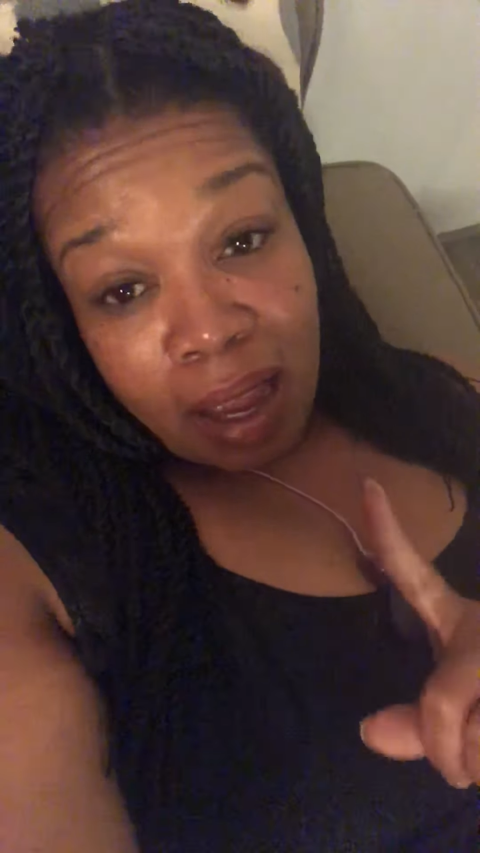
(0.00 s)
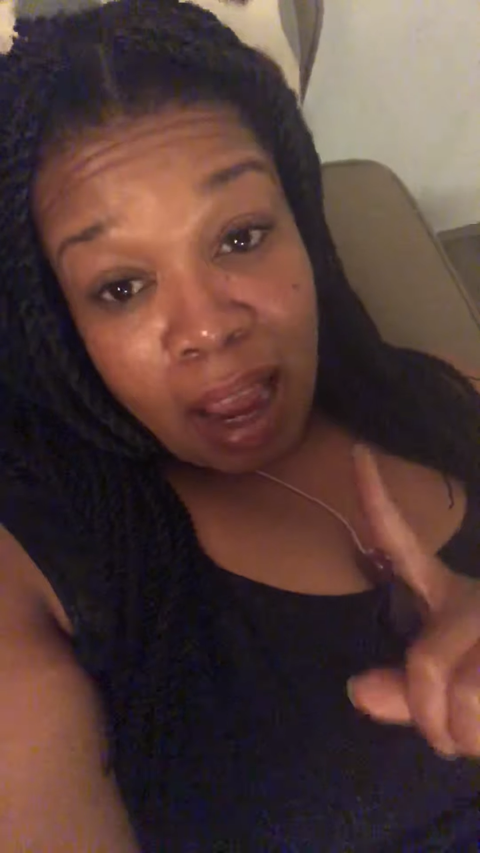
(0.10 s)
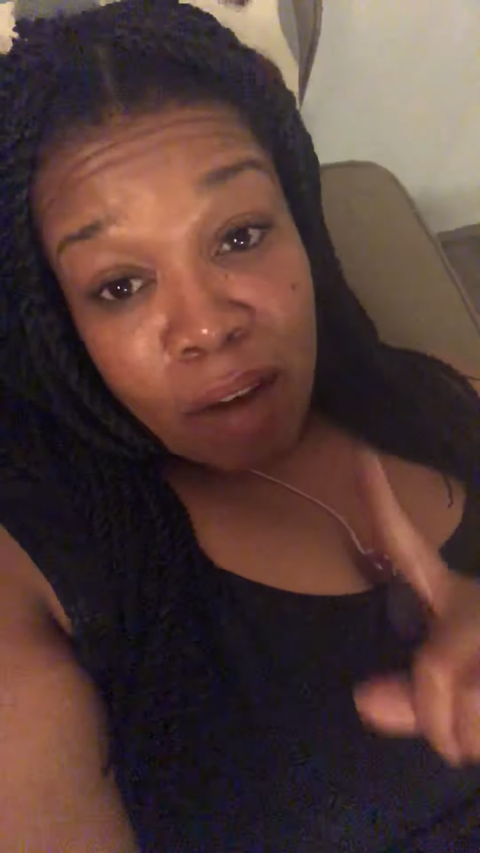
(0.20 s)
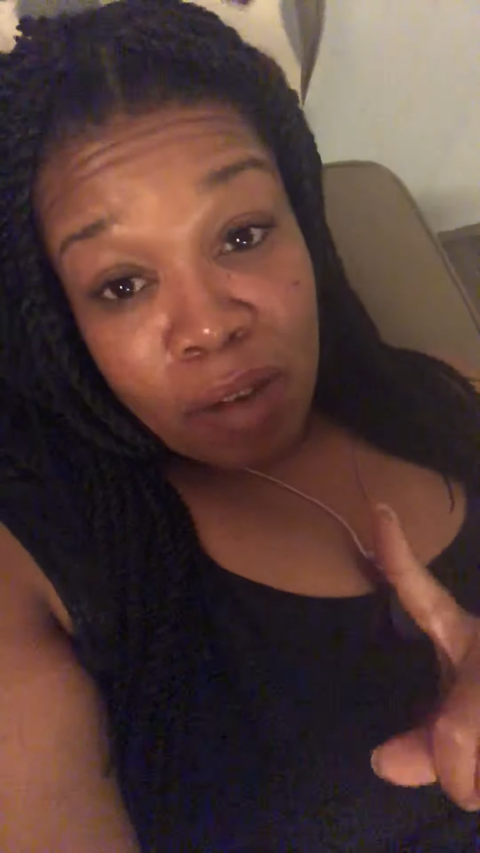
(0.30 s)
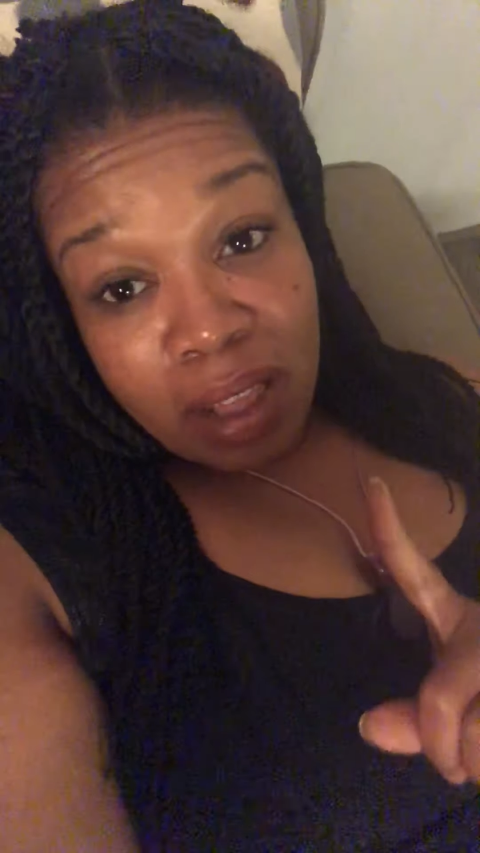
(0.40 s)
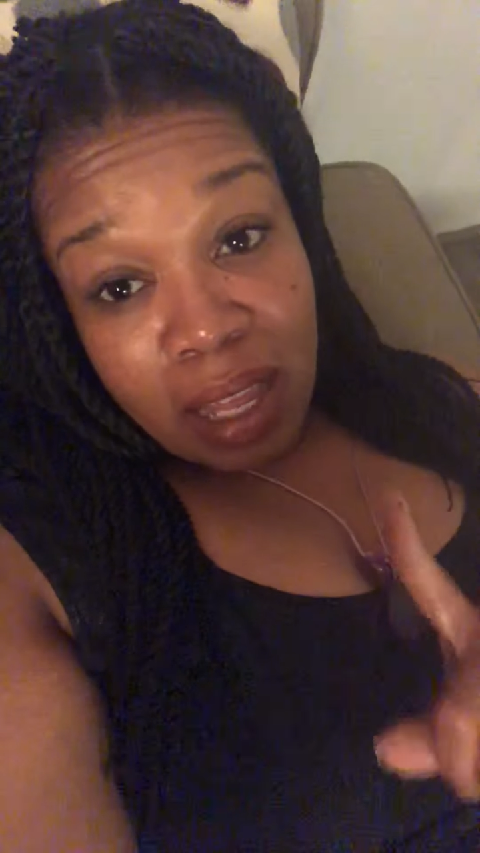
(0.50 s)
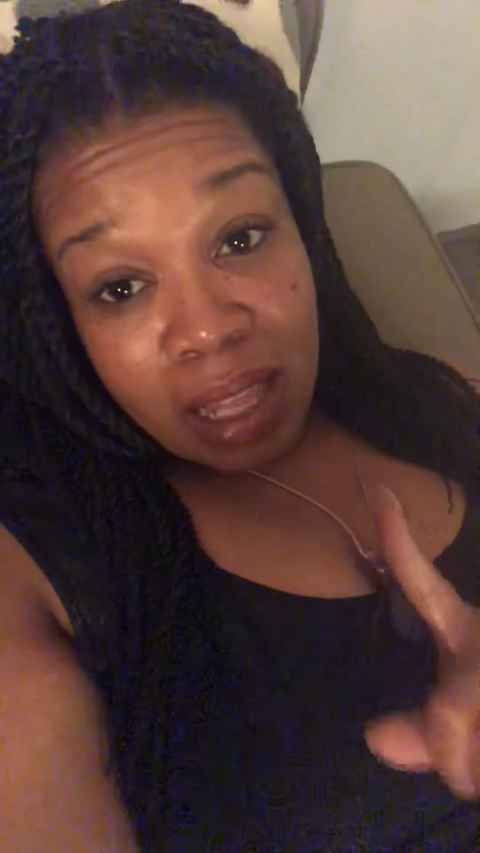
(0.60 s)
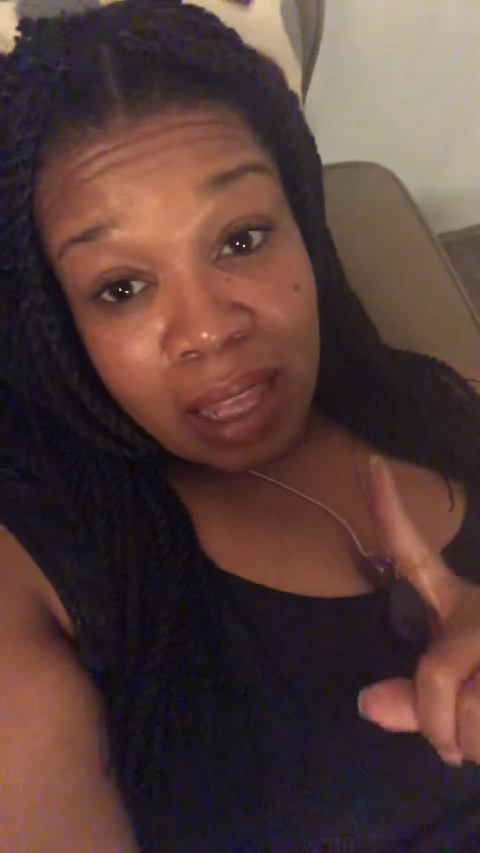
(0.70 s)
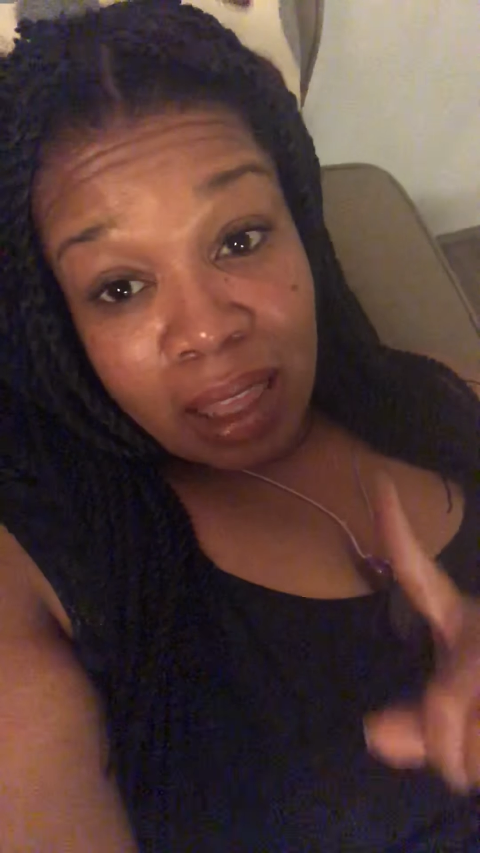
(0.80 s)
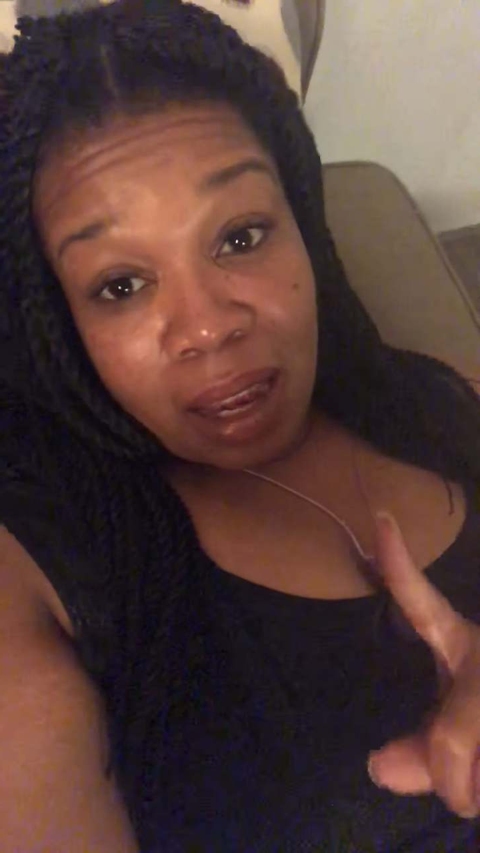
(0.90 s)
everything
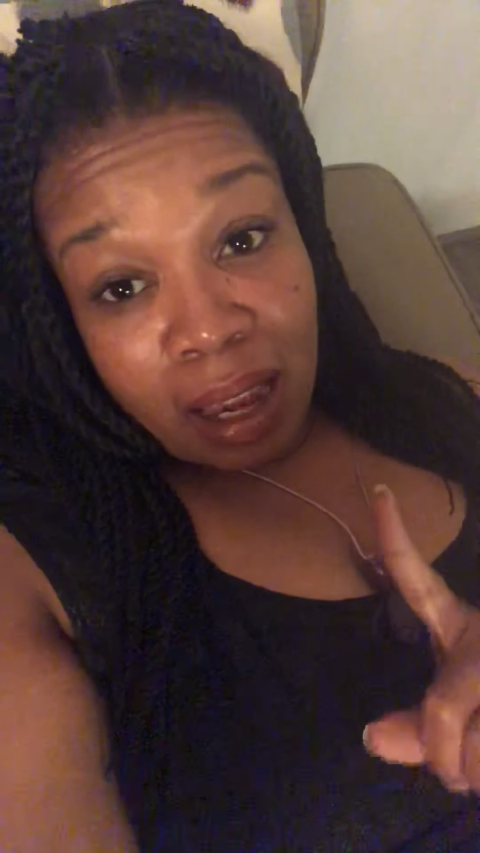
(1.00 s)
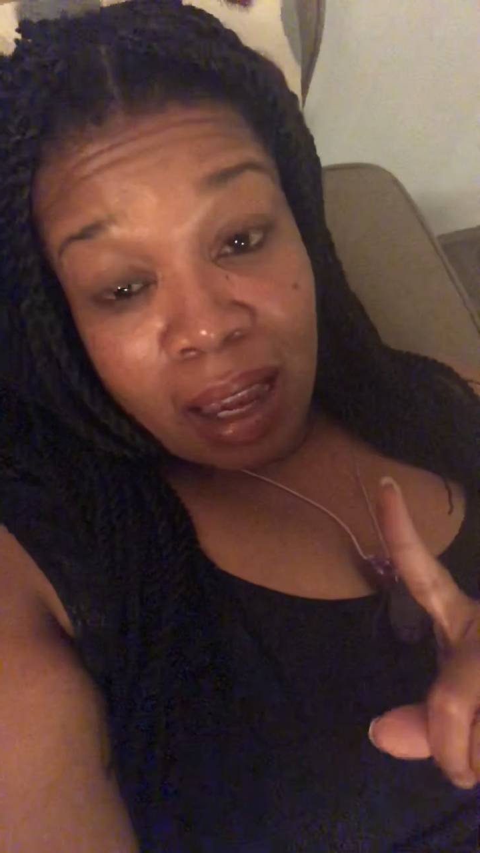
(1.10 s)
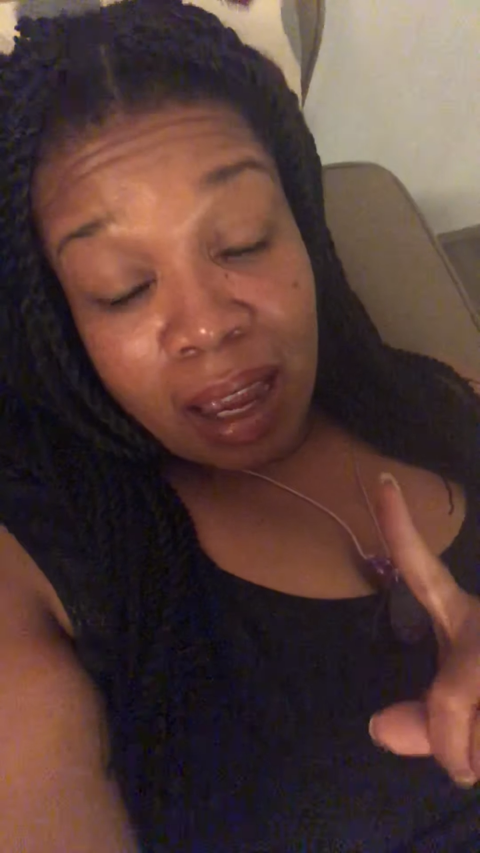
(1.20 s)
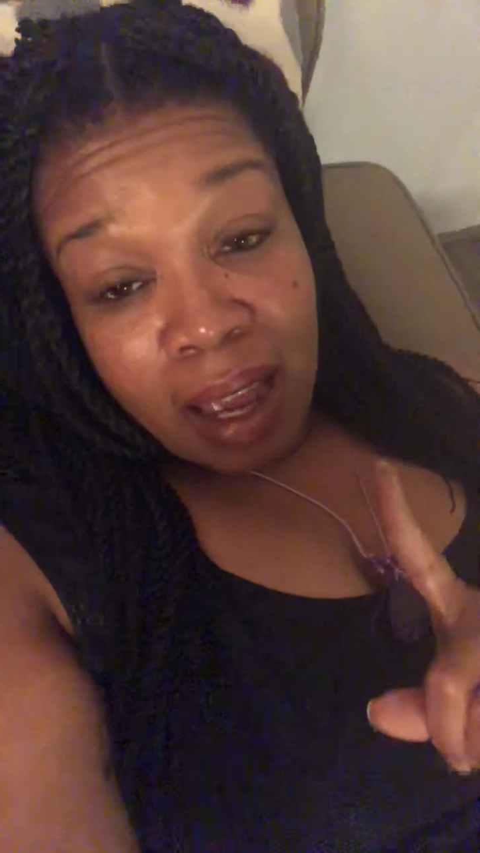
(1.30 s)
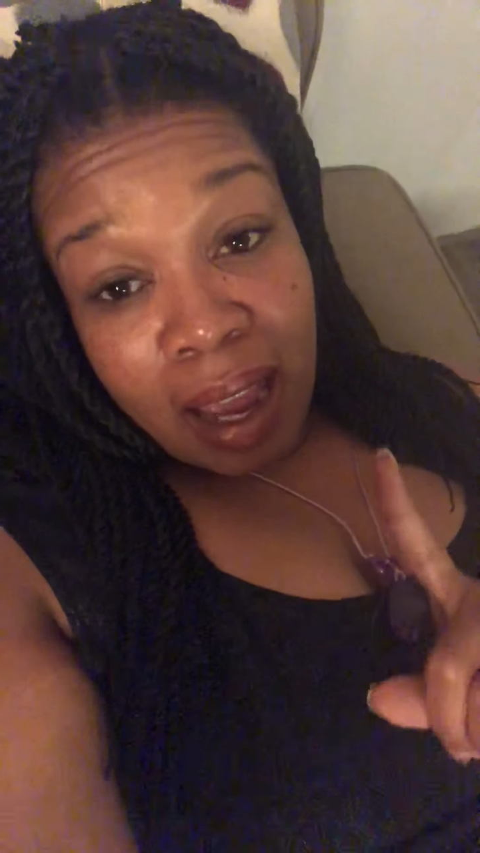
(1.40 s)
that they